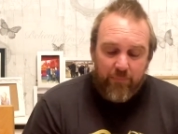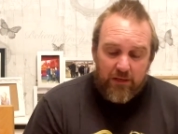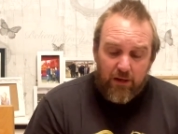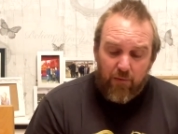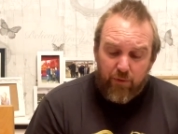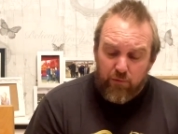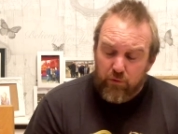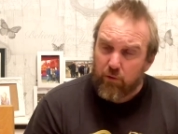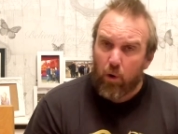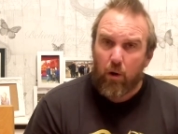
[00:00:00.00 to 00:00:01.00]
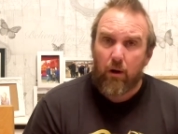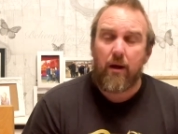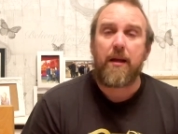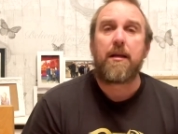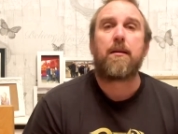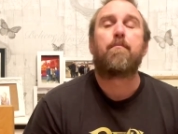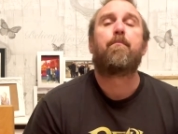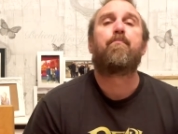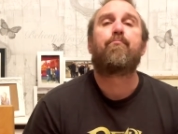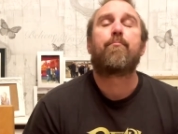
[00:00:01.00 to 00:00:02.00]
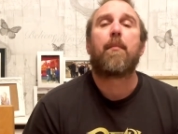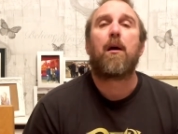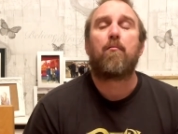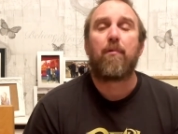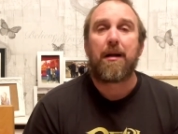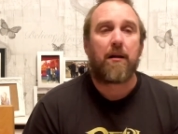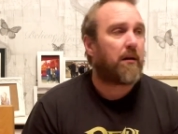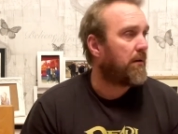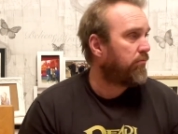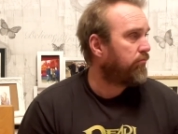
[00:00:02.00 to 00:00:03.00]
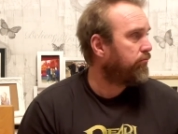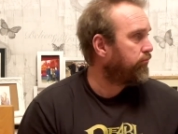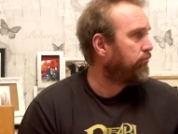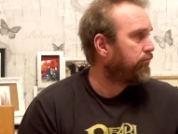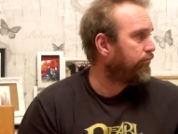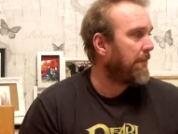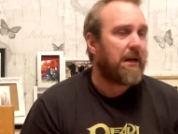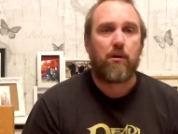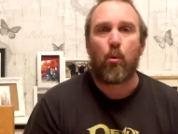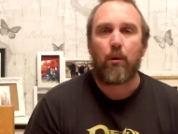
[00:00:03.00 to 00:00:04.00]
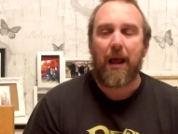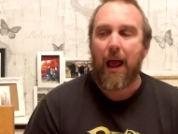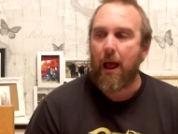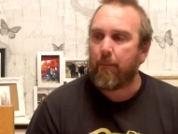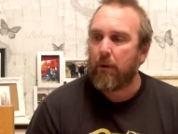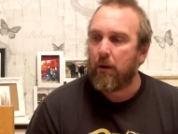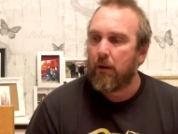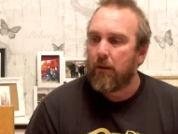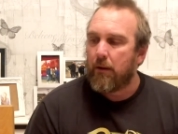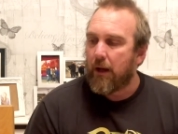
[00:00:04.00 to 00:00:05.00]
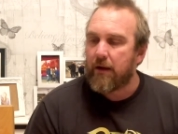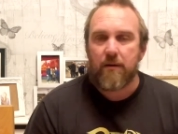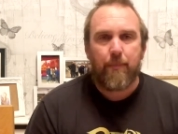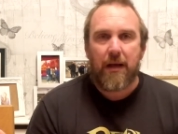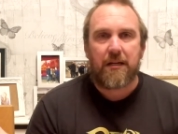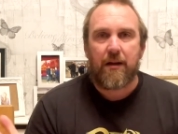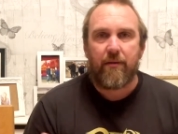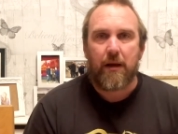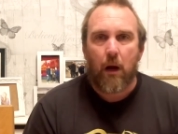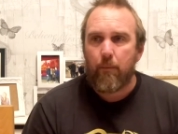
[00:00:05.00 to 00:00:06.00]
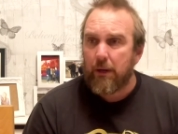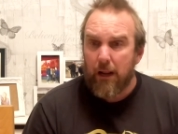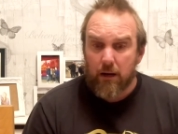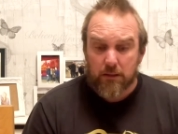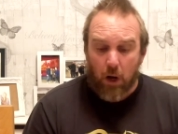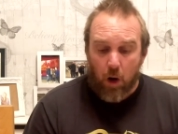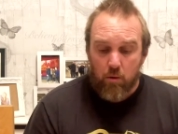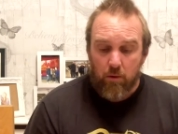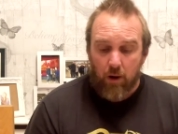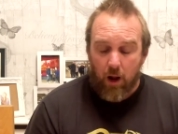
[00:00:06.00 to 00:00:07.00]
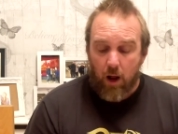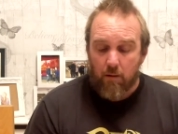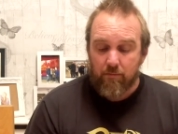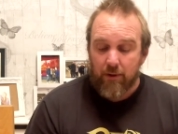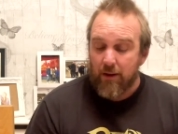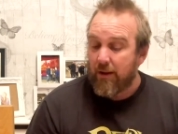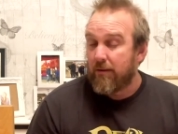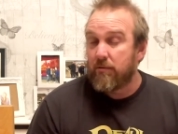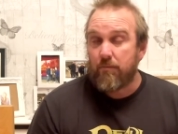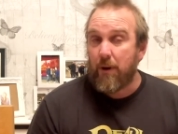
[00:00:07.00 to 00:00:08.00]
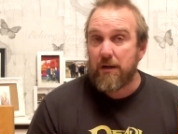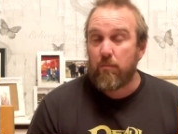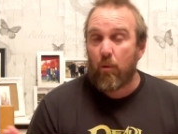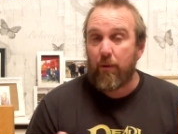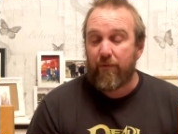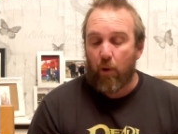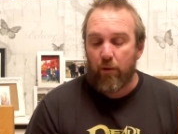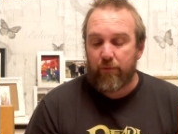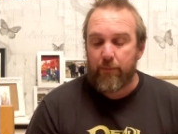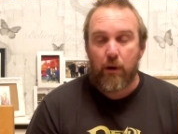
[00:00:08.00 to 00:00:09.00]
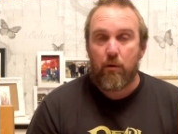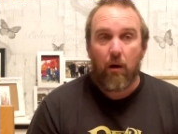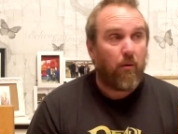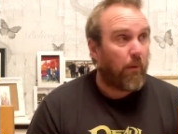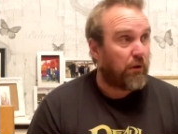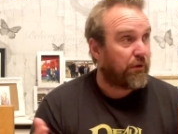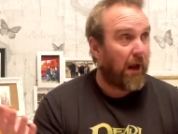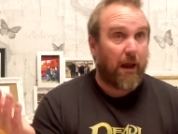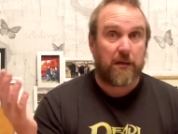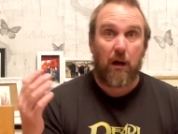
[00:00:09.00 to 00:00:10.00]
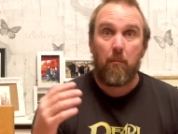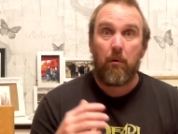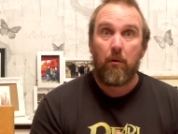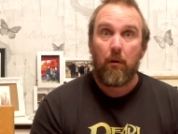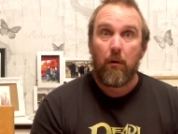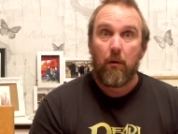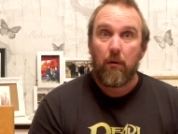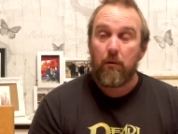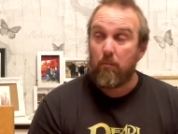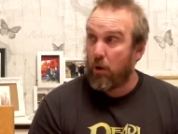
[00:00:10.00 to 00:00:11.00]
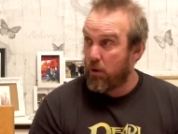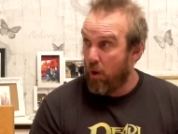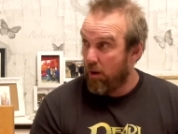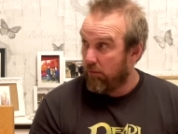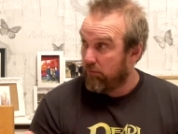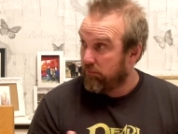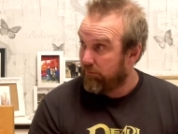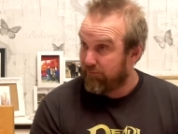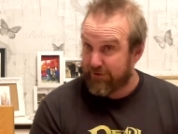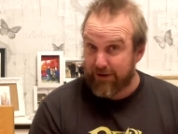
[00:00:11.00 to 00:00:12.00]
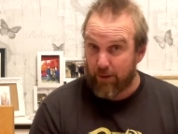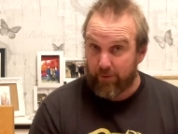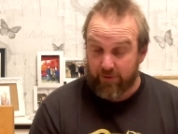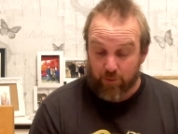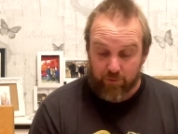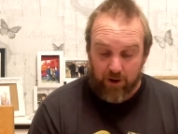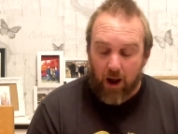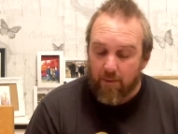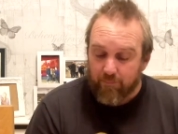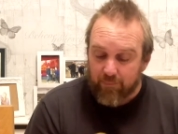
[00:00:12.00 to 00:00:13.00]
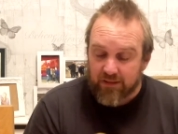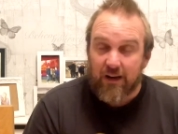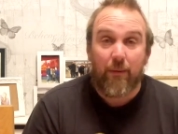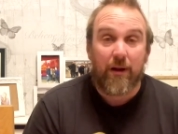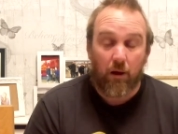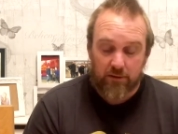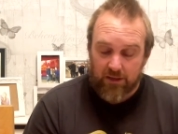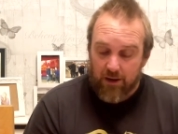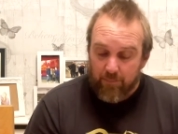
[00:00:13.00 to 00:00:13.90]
So if you've got a Ring indoor cam and it picks anything up, then let us know. Depending what we find from Hugo, we'll share some. I might not. See how we feel. Let's see how it goes.